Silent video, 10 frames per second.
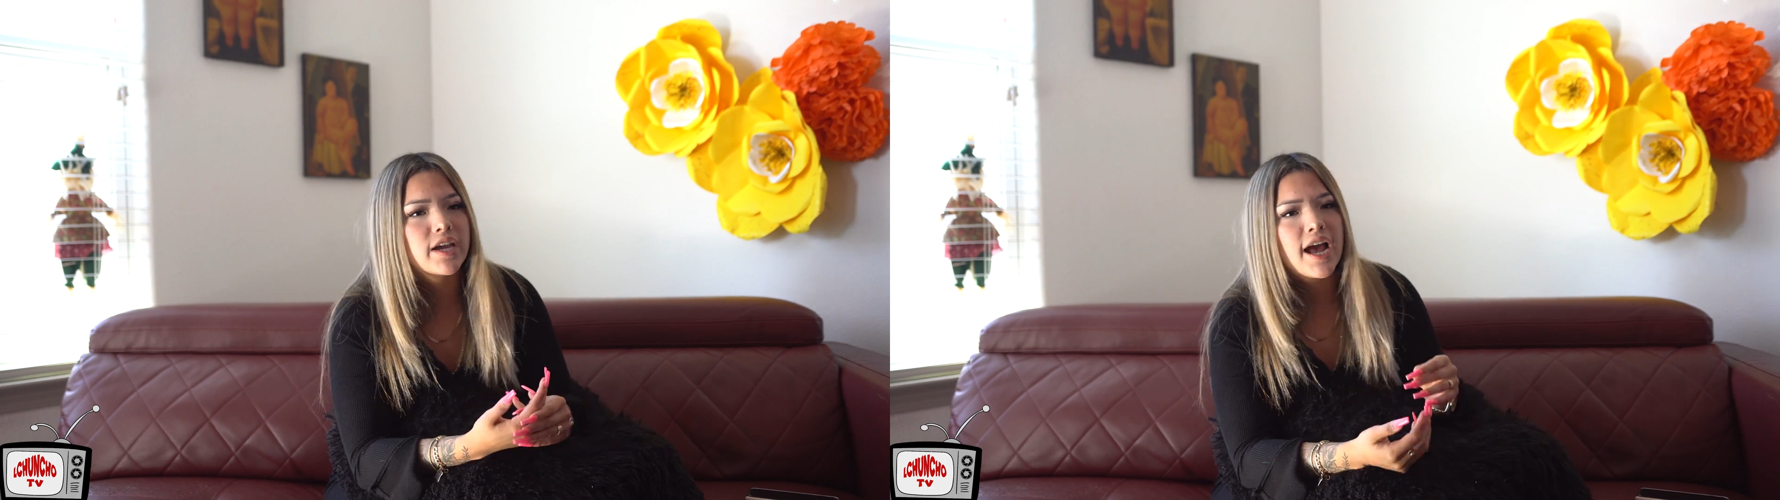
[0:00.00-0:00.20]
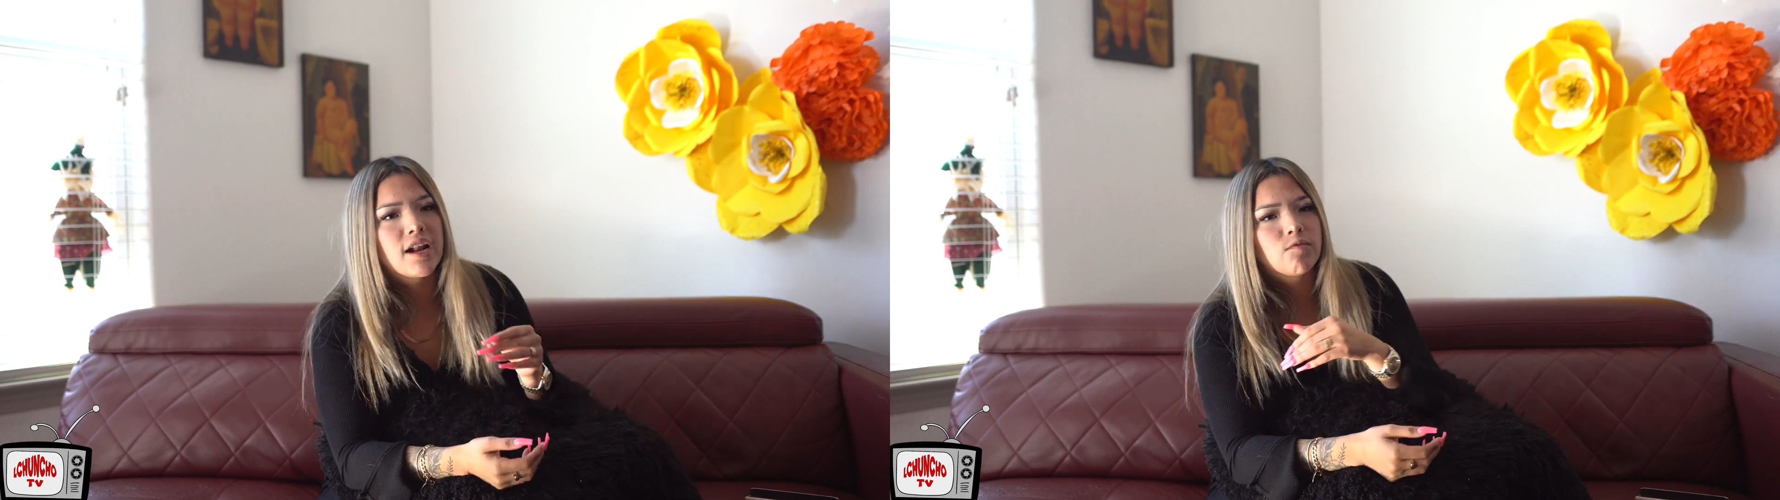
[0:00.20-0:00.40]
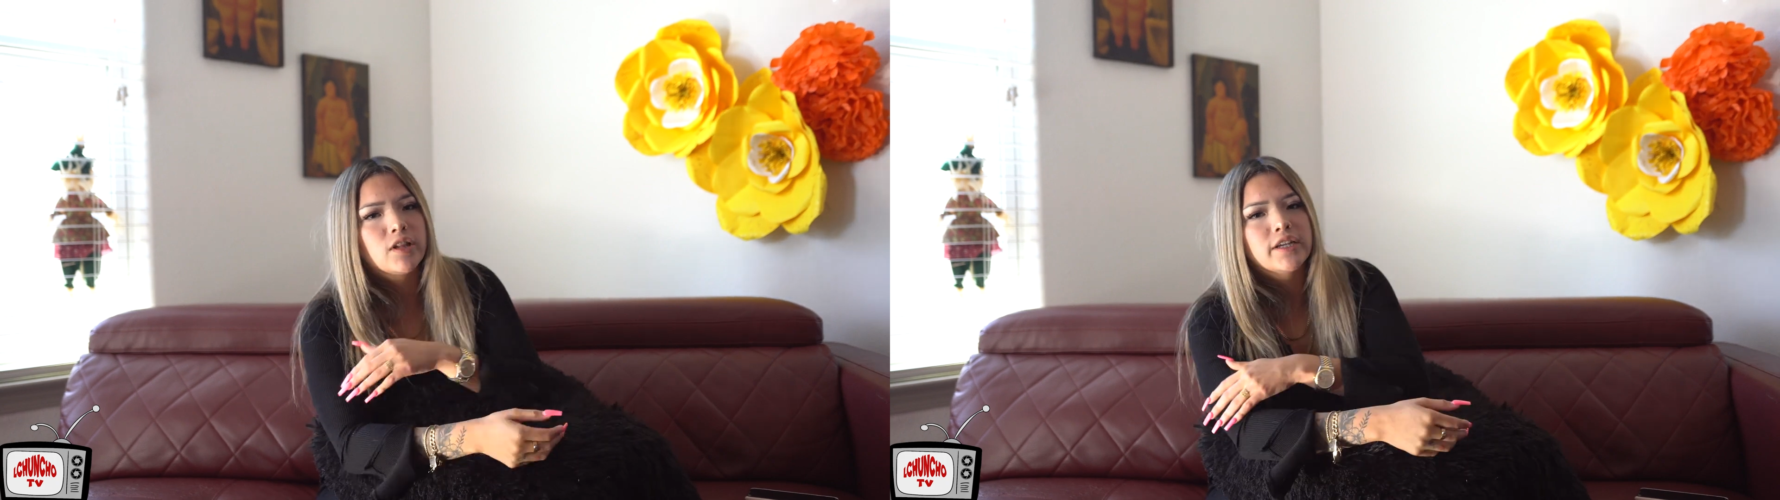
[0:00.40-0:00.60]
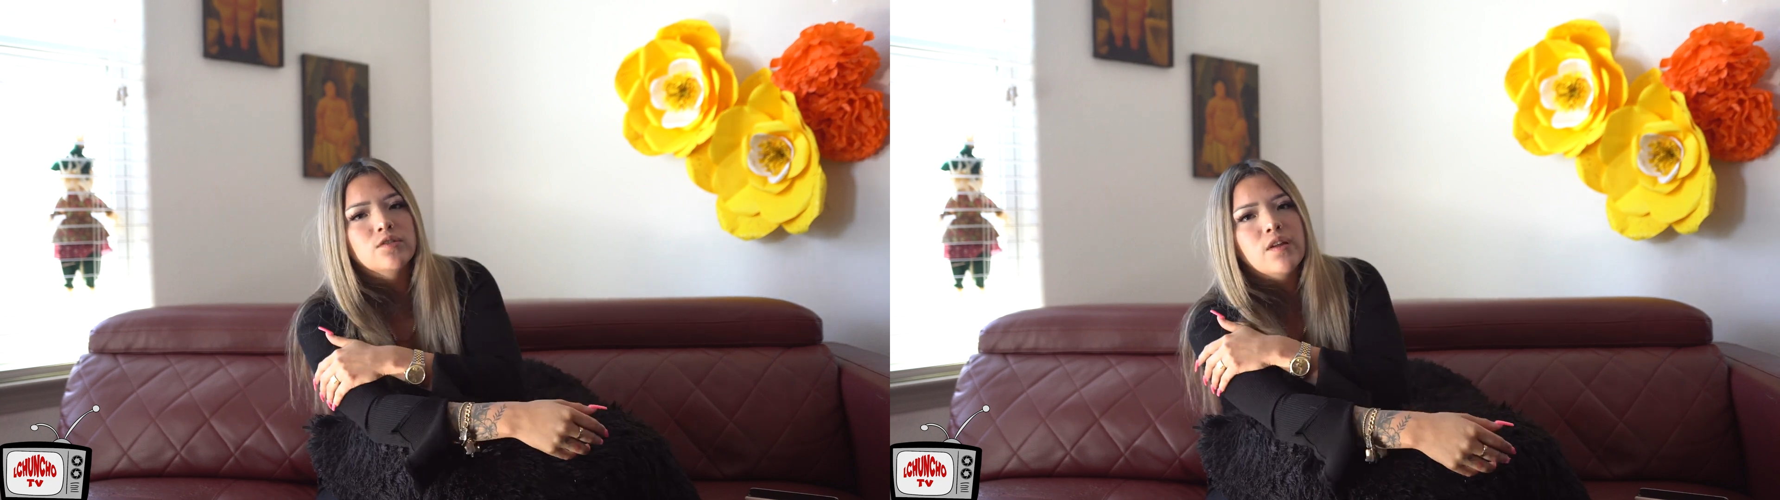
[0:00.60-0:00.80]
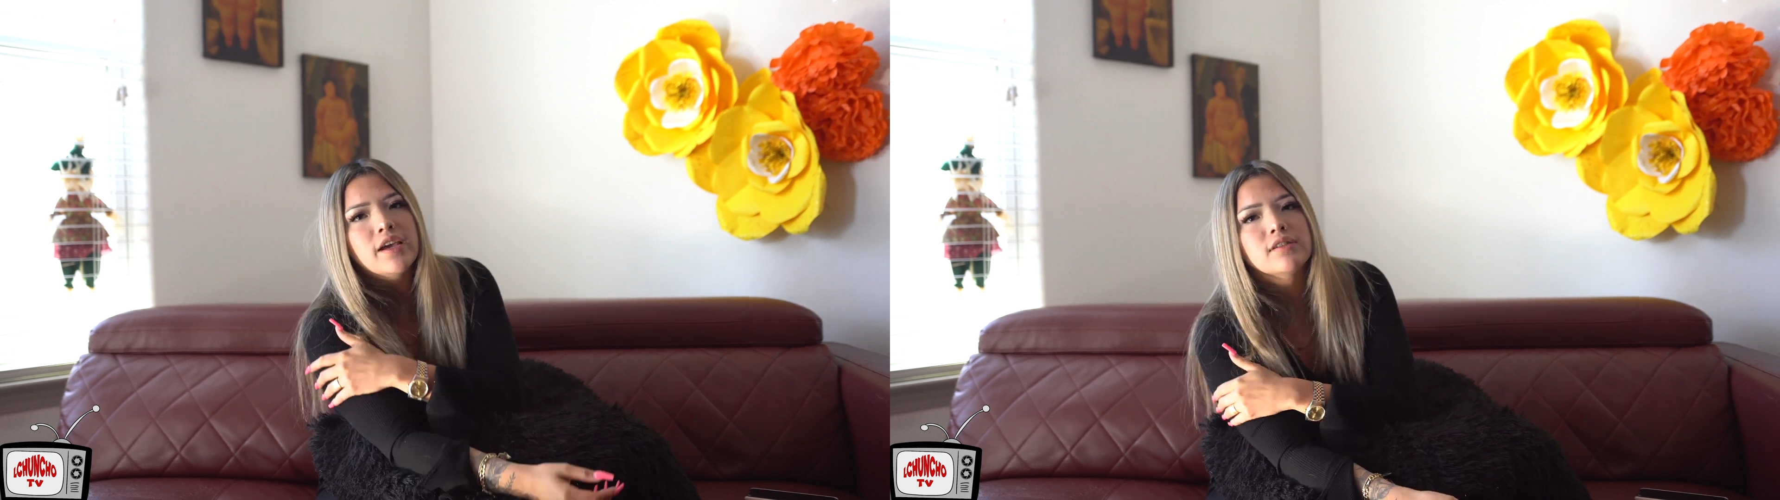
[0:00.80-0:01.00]
and I had it for like
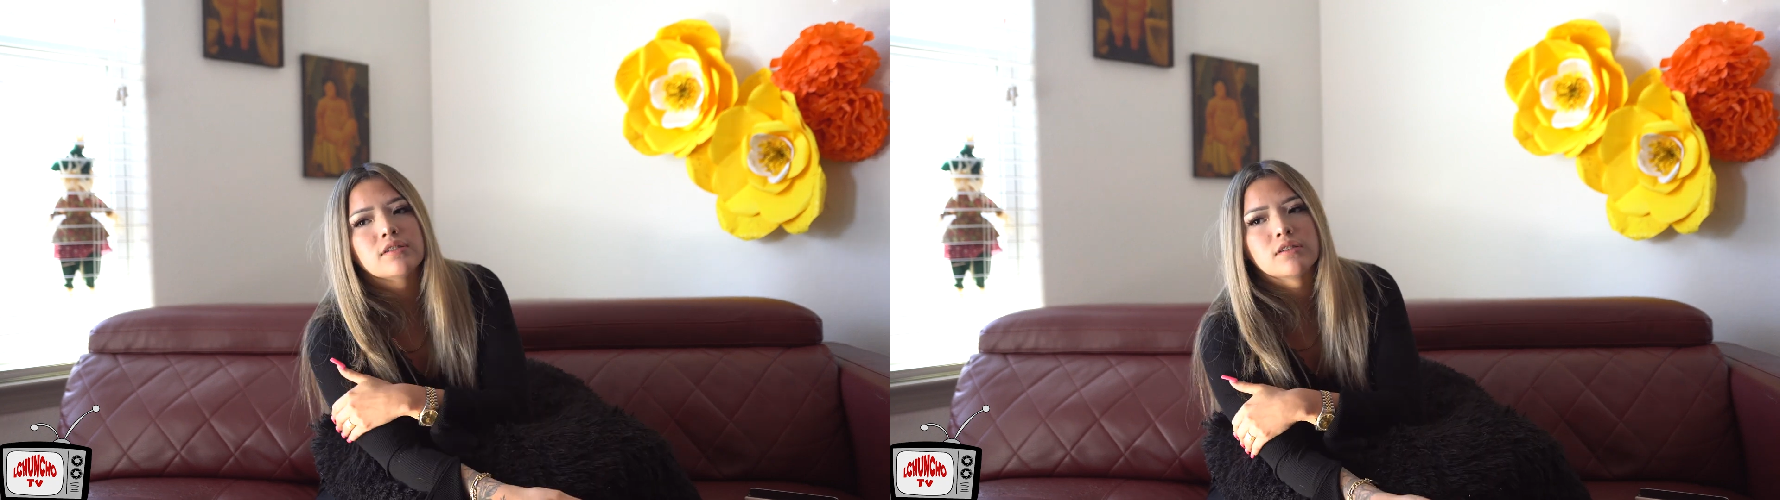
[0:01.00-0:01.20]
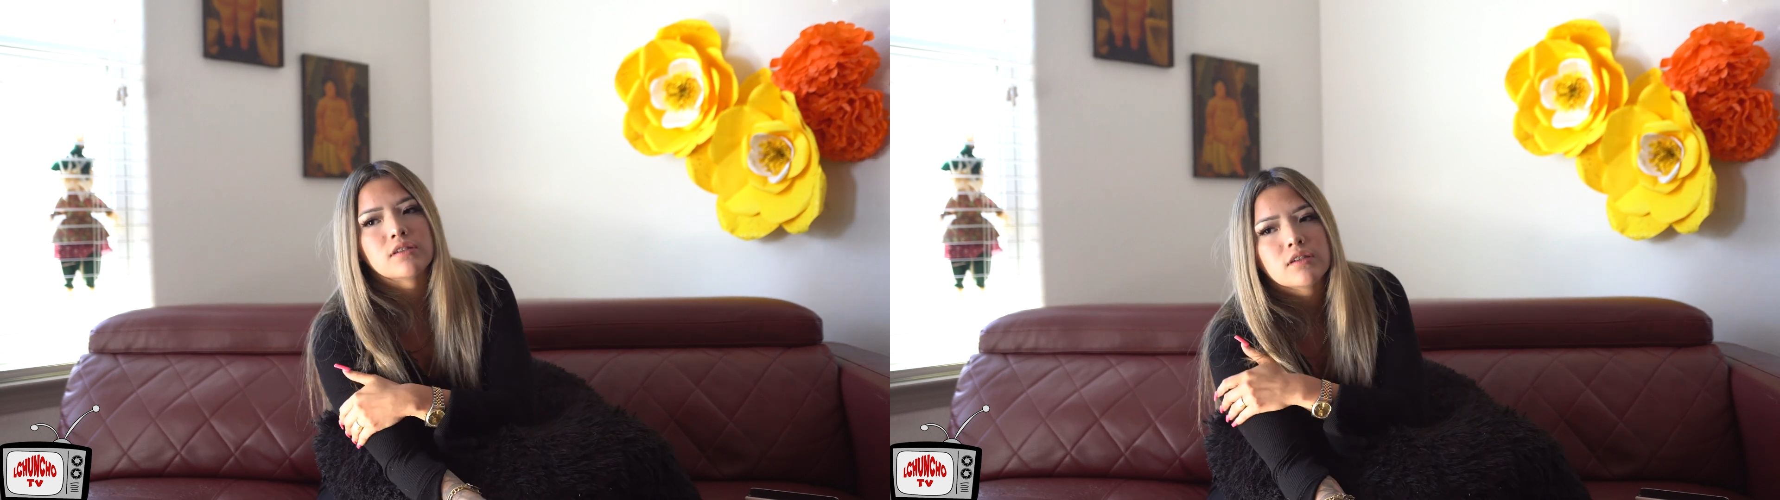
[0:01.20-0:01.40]
2 days.